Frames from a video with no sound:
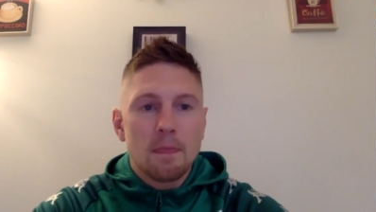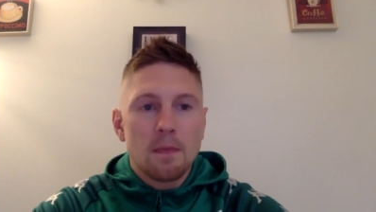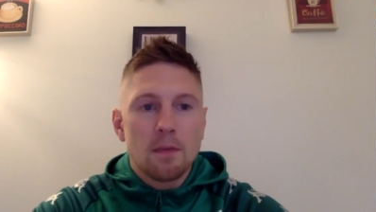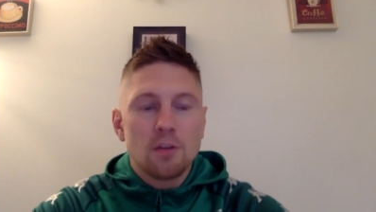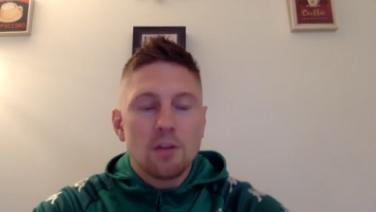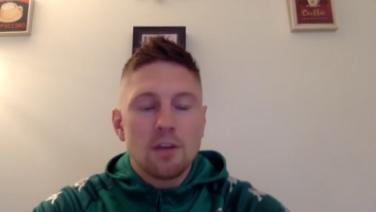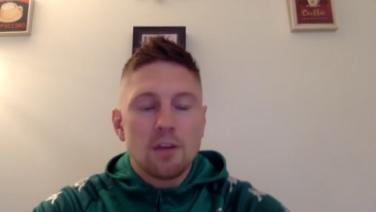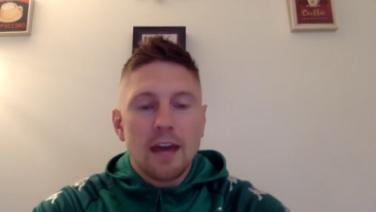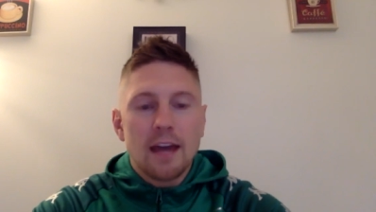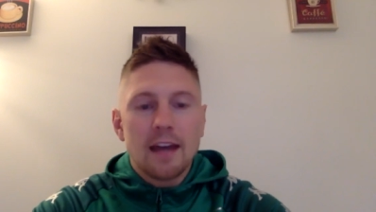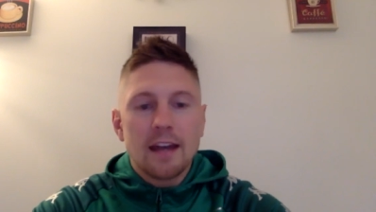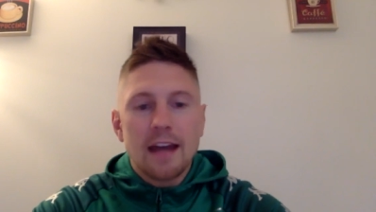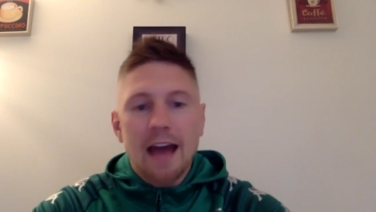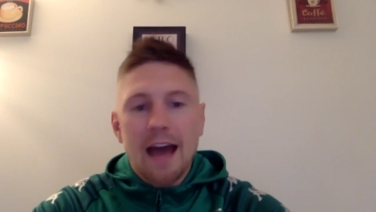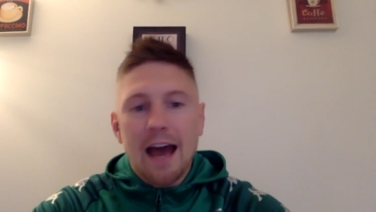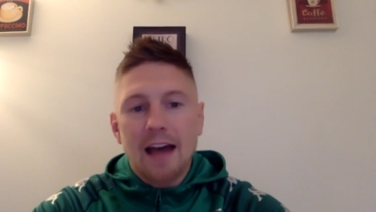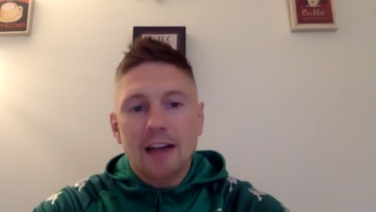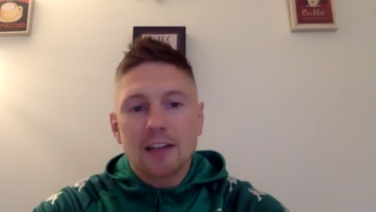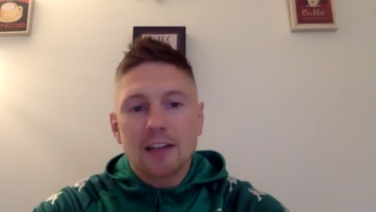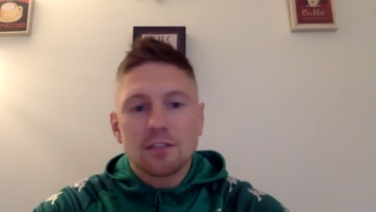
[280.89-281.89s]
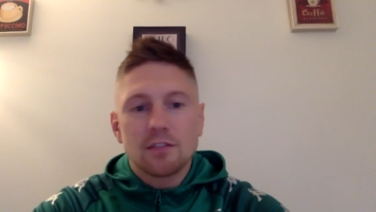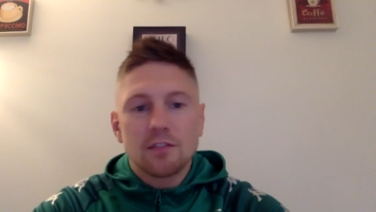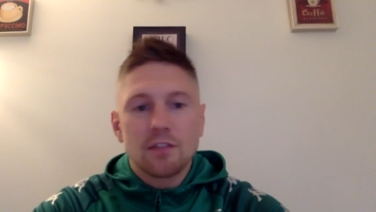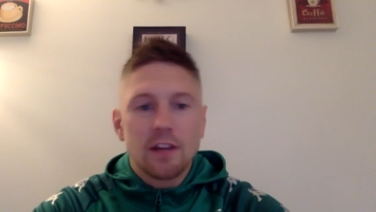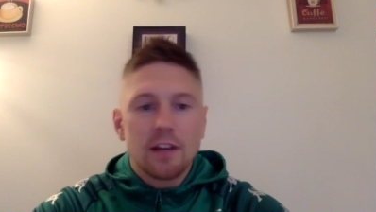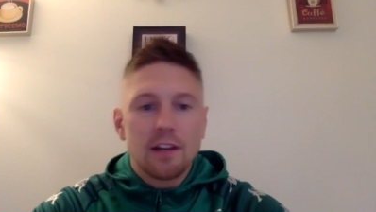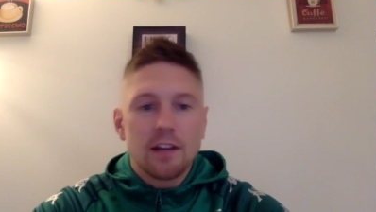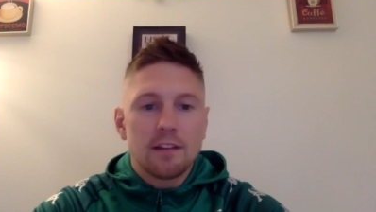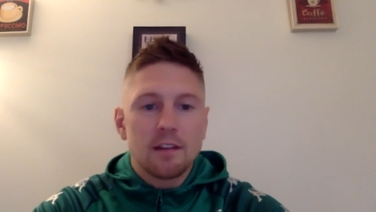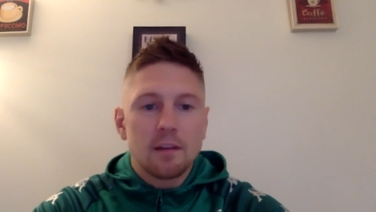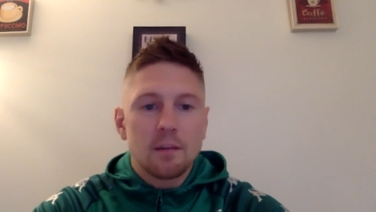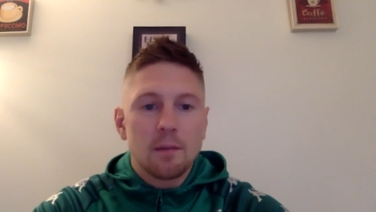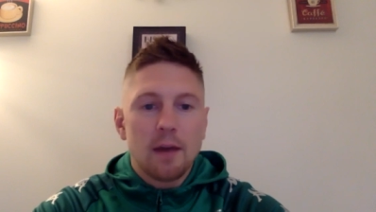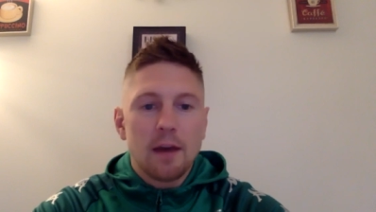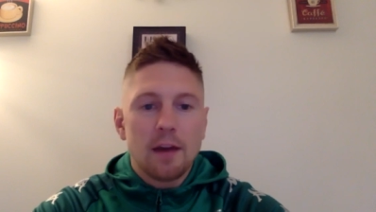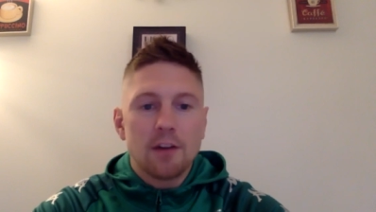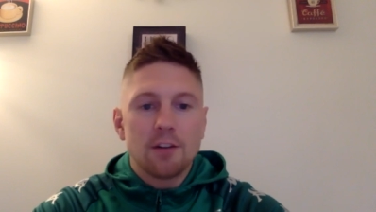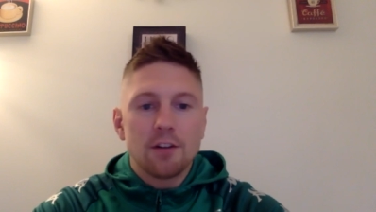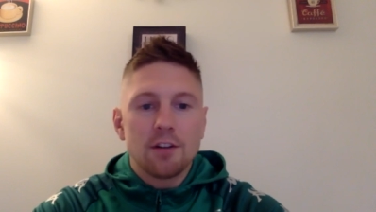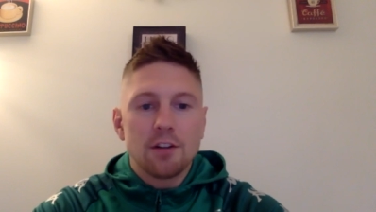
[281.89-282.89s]
you can't ask for anything
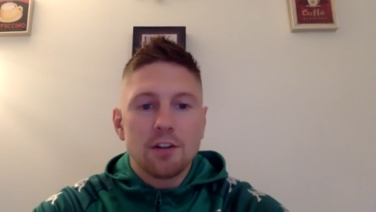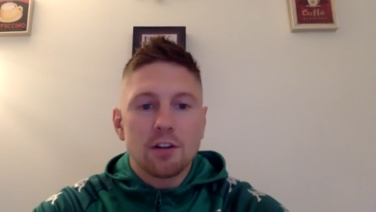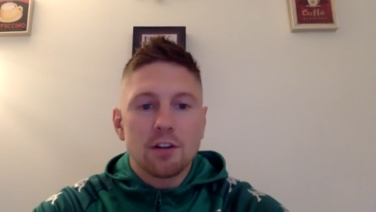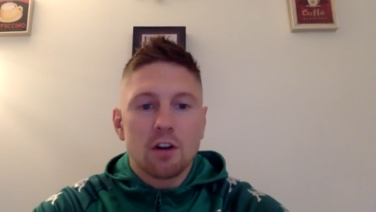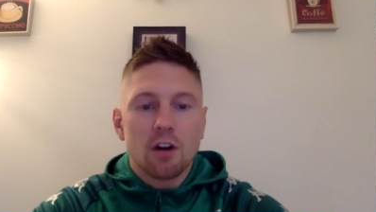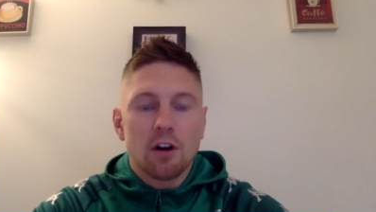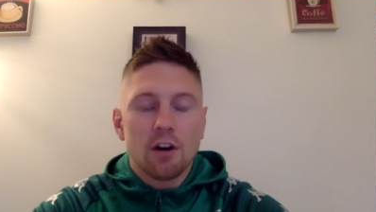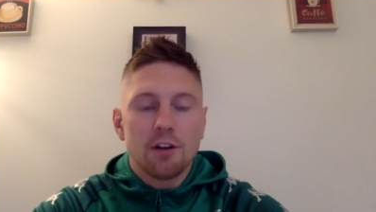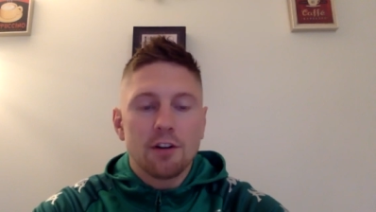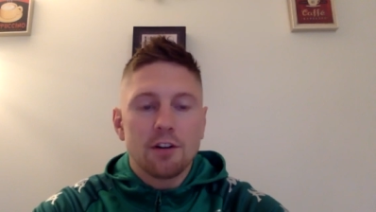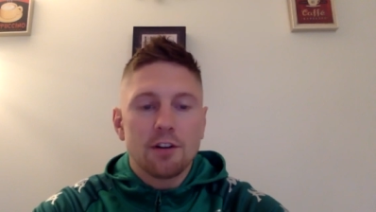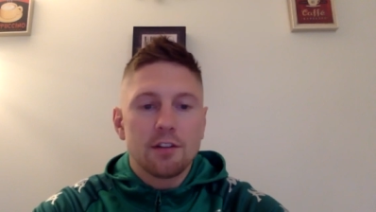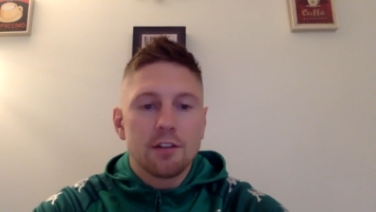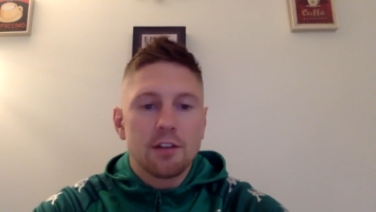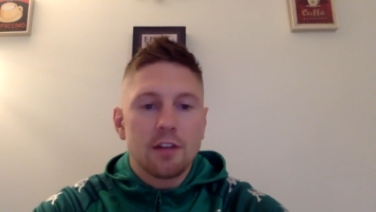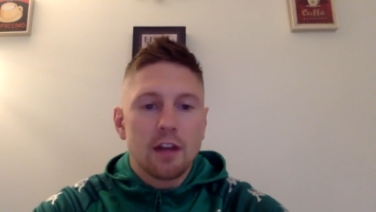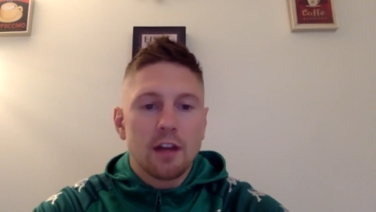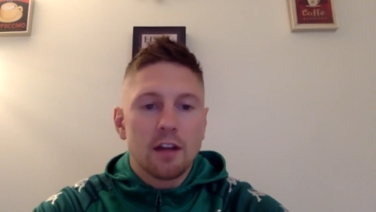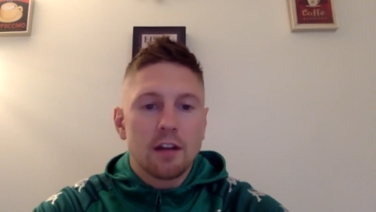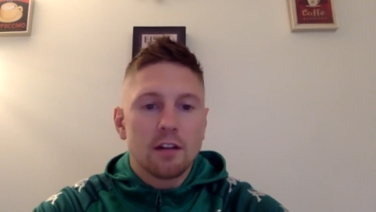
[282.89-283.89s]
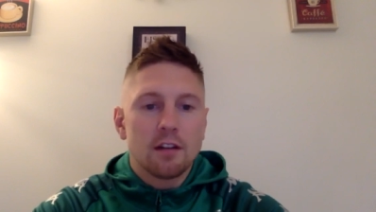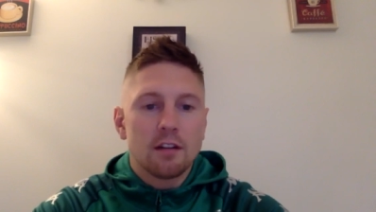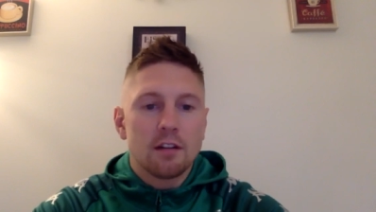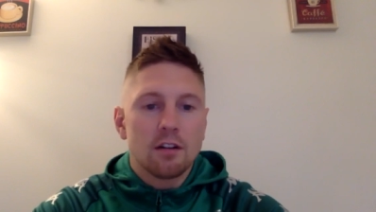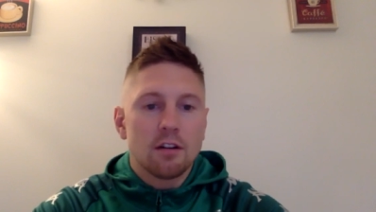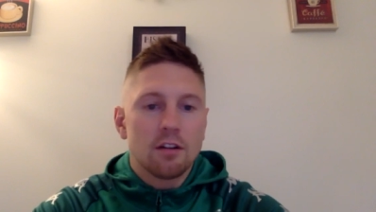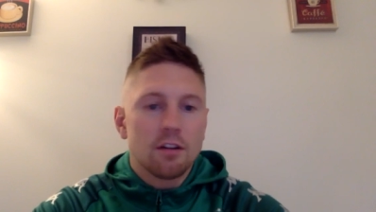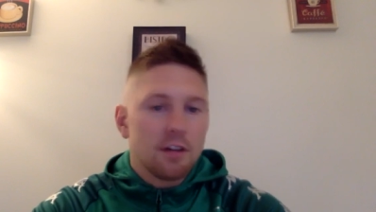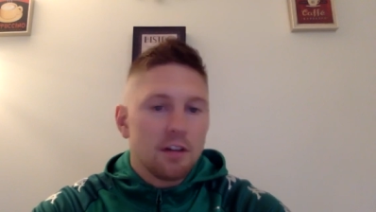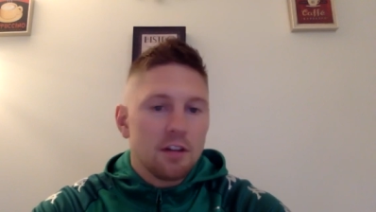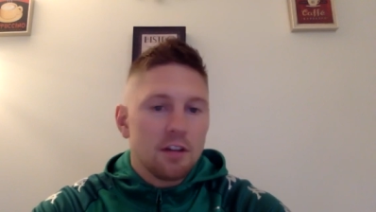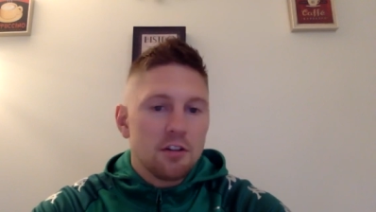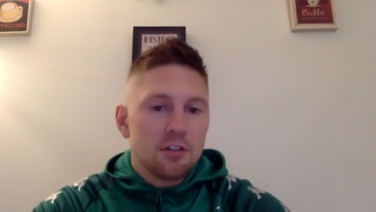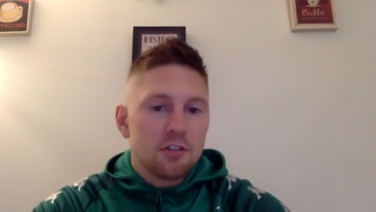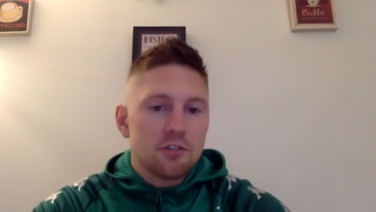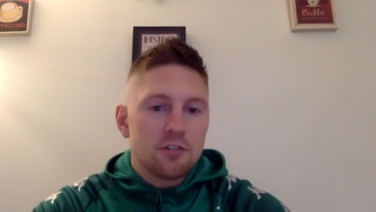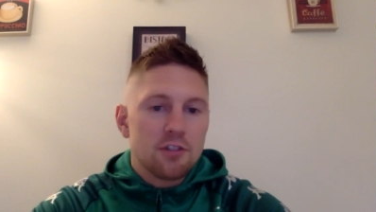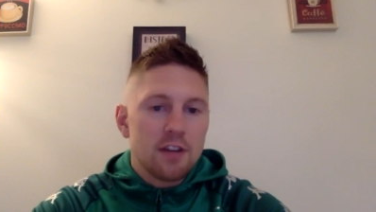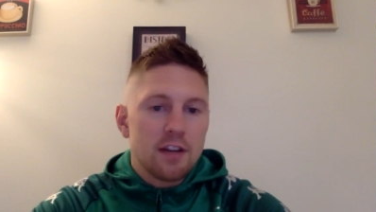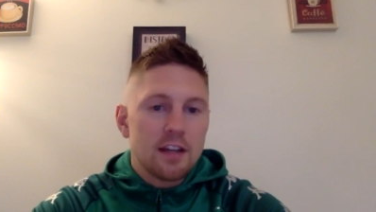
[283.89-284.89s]
better in your corner than or in your
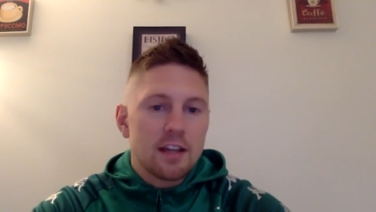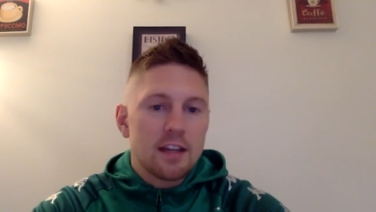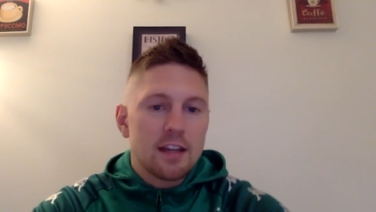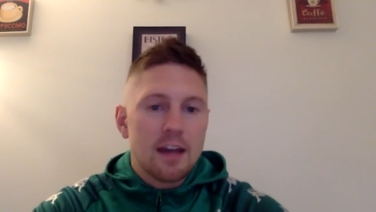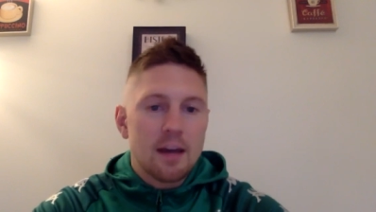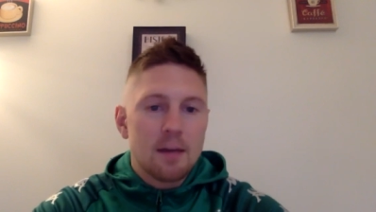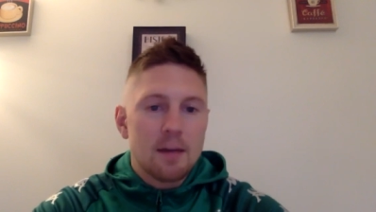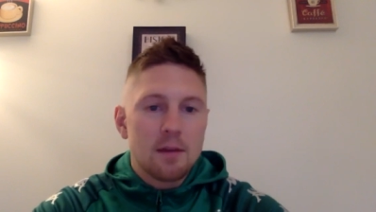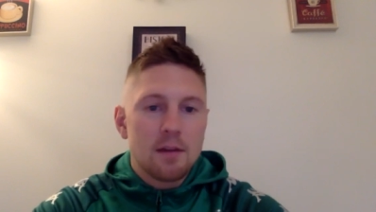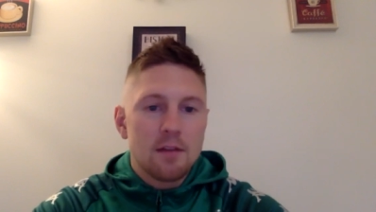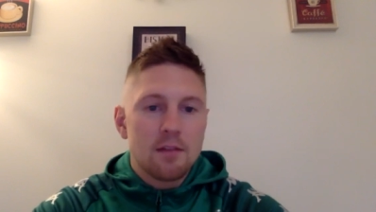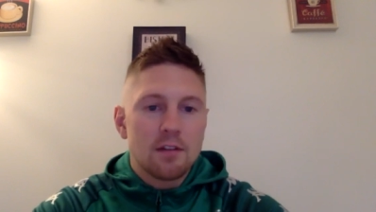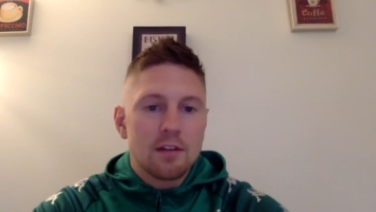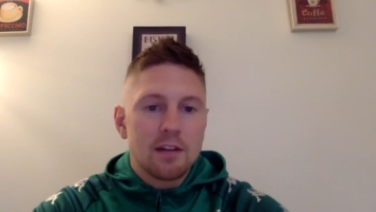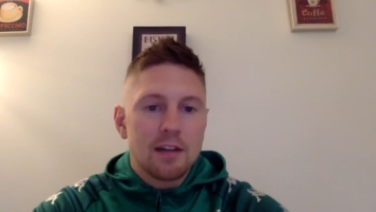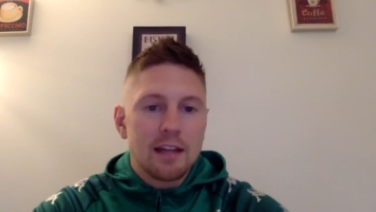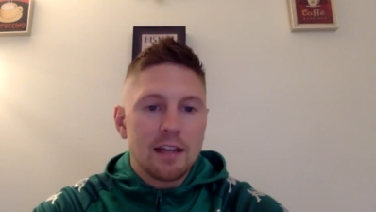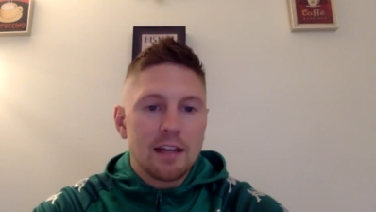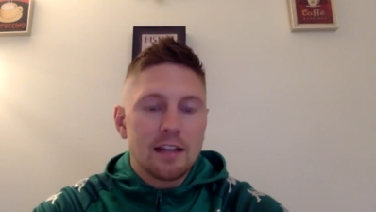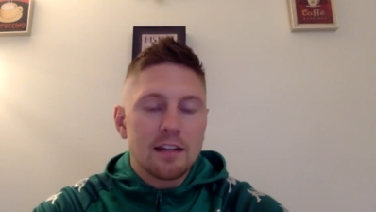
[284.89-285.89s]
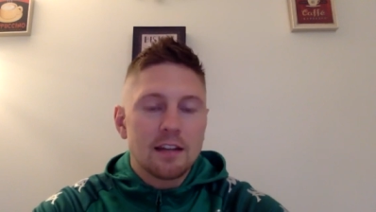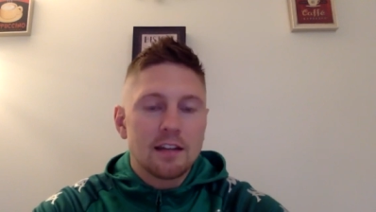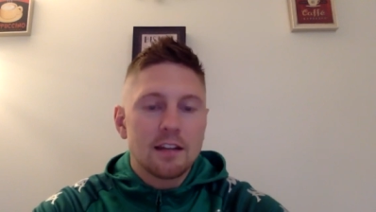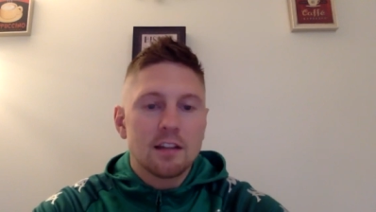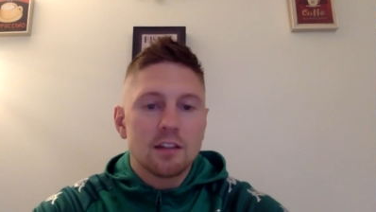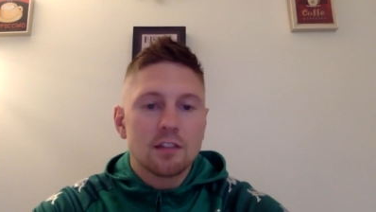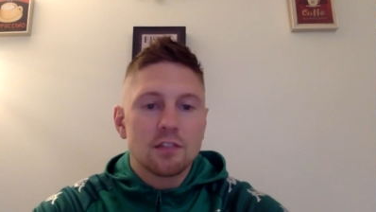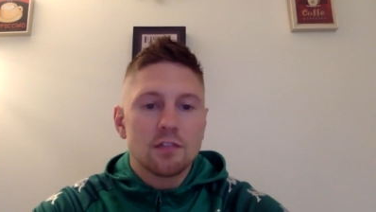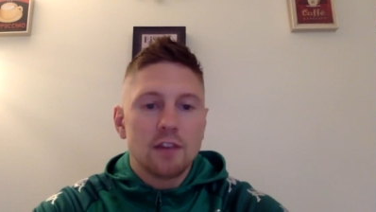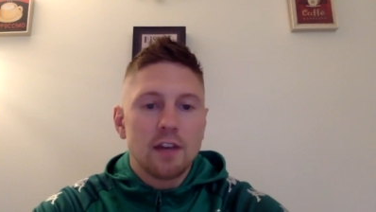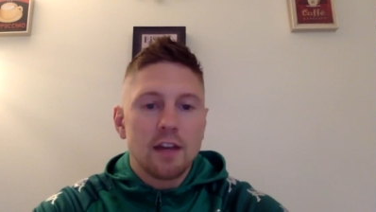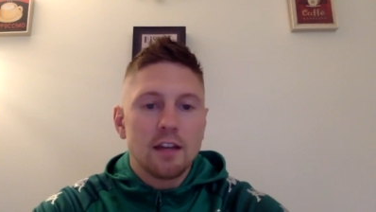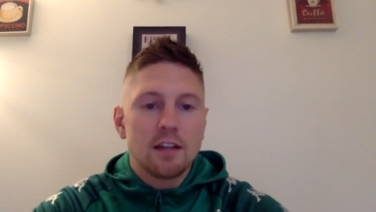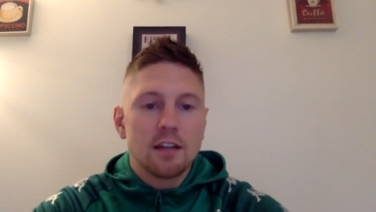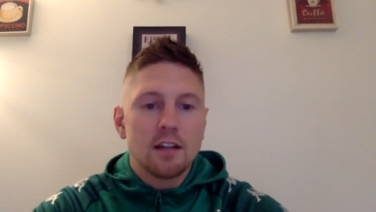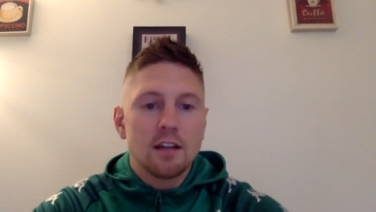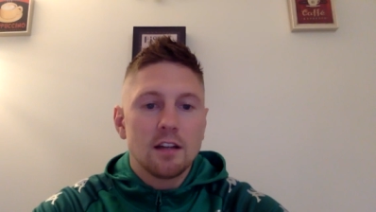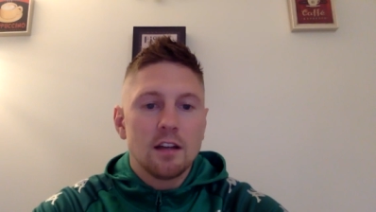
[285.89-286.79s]
training camp even leading into this fight